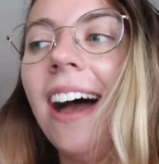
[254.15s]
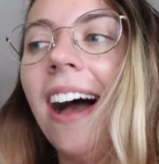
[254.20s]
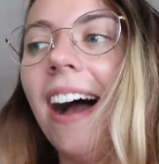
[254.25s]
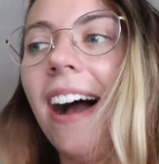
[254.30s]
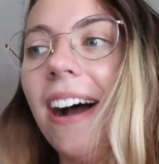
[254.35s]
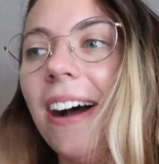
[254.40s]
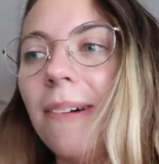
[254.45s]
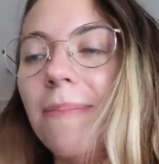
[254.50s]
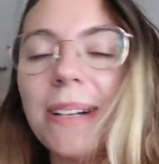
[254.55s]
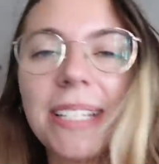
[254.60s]

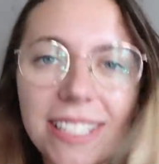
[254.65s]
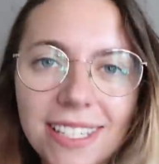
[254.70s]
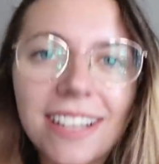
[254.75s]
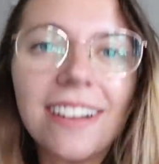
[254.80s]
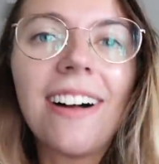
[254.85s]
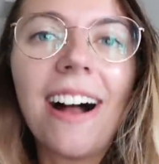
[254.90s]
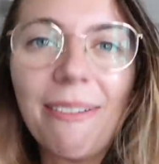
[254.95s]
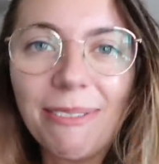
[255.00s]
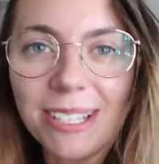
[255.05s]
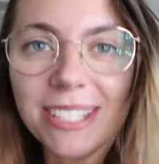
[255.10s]
Uh, it's
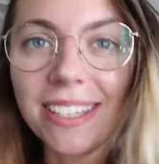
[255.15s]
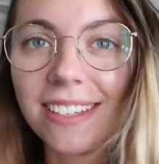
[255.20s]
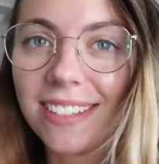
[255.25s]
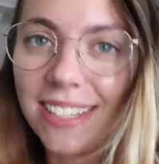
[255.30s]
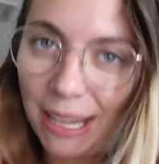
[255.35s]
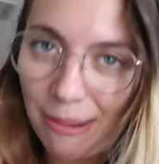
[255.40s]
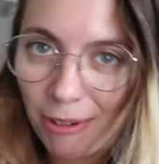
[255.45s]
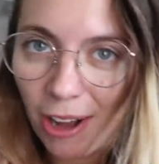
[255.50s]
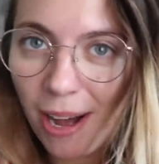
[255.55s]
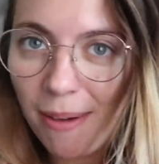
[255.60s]
still obviously
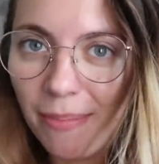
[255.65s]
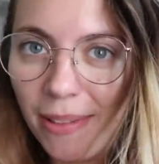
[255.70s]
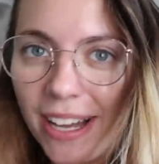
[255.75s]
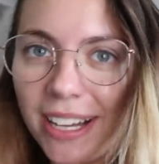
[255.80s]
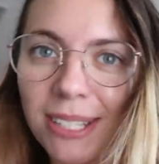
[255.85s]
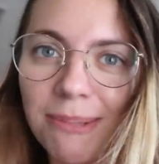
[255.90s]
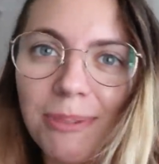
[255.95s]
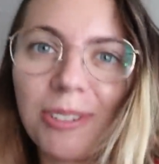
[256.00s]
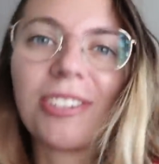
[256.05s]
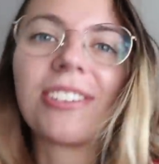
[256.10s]
same
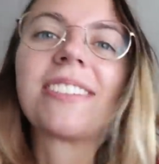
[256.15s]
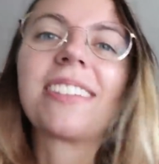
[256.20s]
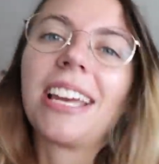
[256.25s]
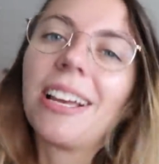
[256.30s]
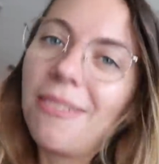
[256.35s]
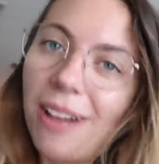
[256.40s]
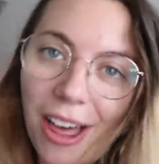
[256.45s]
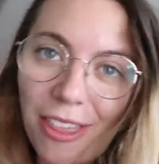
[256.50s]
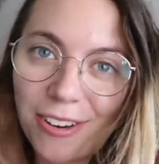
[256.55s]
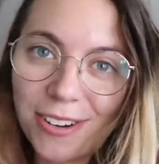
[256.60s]
complex, but just
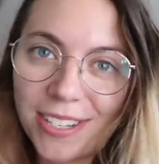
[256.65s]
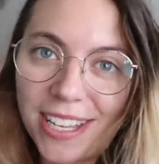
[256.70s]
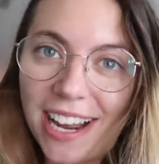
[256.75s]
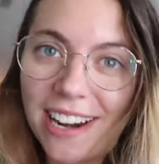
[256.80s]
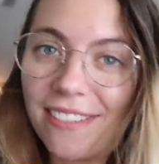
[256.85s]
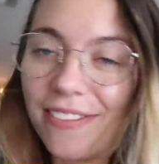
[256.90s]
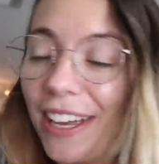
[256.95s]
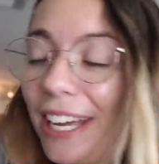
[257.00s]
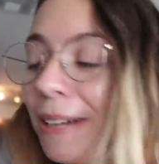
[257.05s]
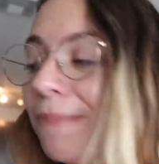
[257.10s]
like other
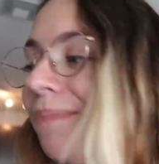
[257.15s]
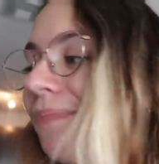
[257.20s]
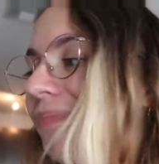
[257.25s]
side of it.